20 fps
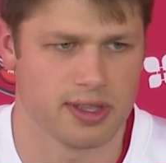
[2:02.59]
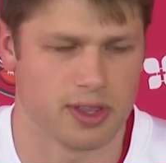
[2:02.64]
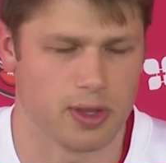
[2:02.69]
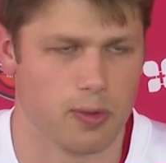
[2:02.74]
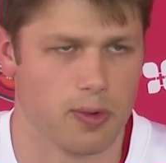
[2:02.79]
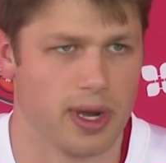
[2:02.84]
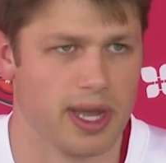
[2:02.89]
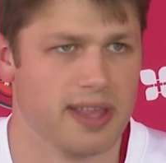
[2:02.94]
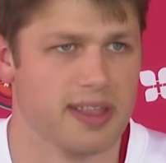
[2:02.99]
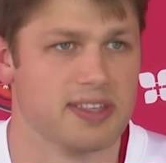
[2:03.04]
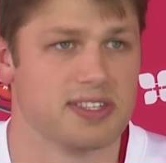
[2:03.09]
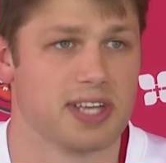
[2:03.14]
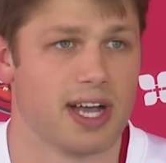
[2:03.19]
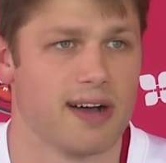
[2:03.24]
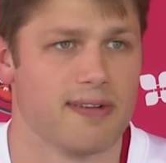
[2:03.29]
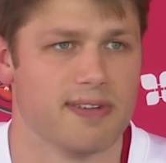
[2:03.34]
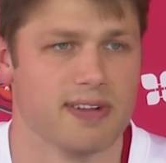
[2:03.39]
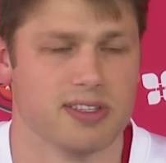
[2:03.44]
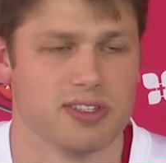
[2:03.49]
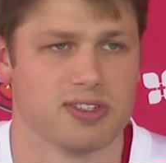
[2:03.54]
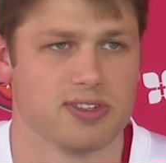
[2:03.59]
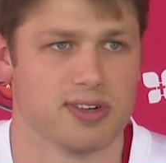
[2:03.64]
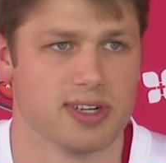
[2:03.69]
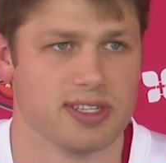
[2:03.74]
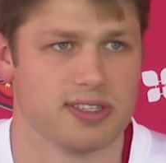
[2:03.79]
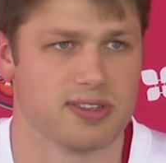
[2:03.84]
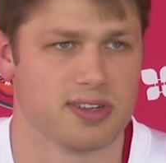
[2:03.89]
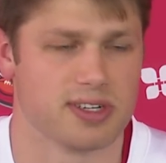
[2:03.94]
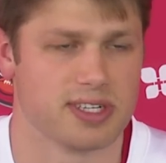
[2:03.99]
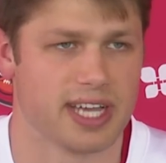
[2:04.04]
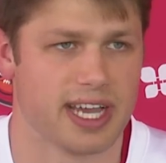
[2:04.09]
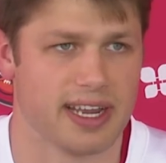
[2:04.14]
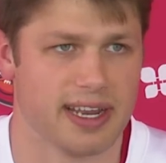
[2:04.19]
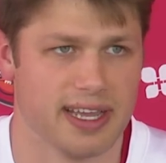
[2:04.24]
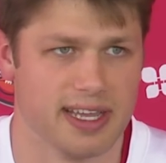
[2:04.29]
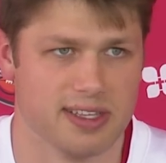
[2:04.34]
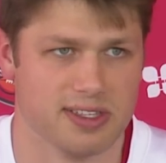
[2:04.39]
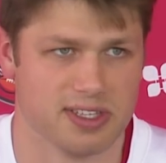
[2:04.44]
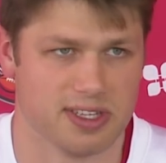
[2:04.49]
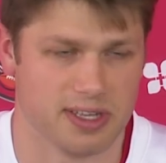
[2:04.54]
way this offense treats their tight
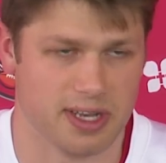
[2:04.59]
ends.